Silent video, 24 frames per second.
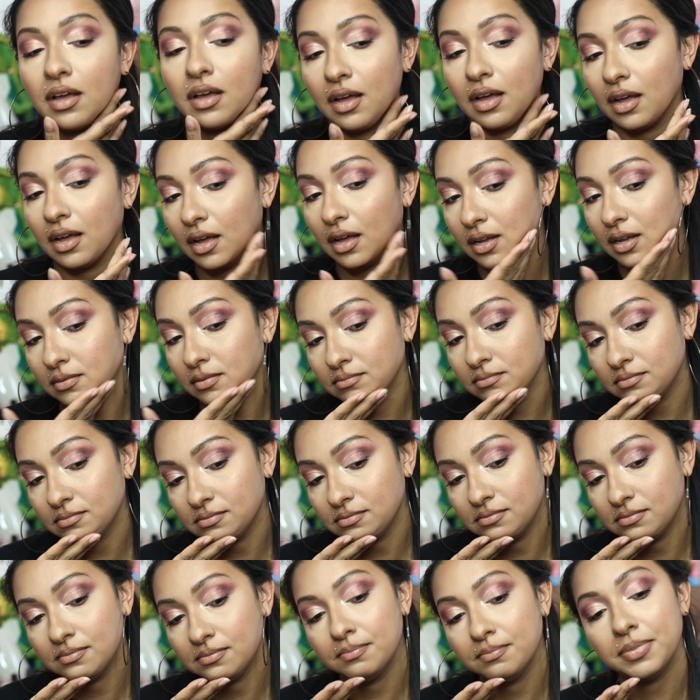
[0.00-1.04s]

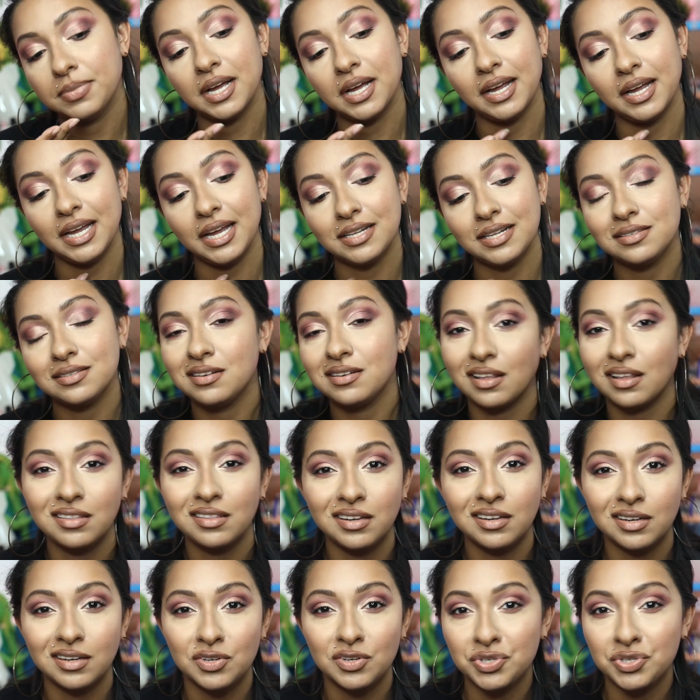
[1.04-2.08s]
But it's
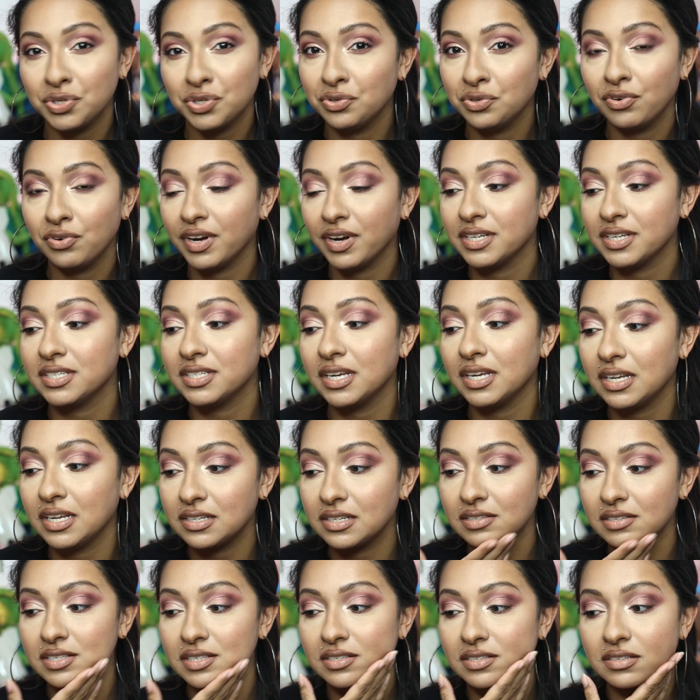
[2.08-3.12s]
nothing too crazy.
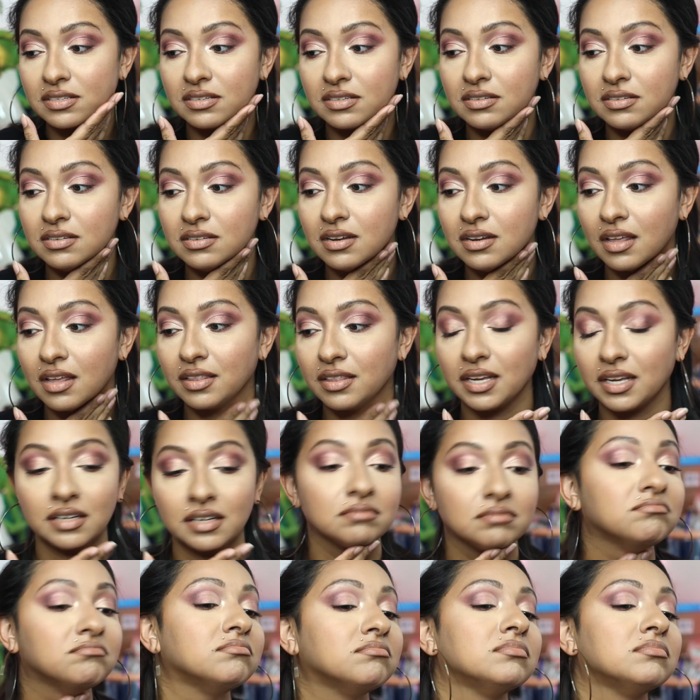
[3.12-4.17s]
It's nothing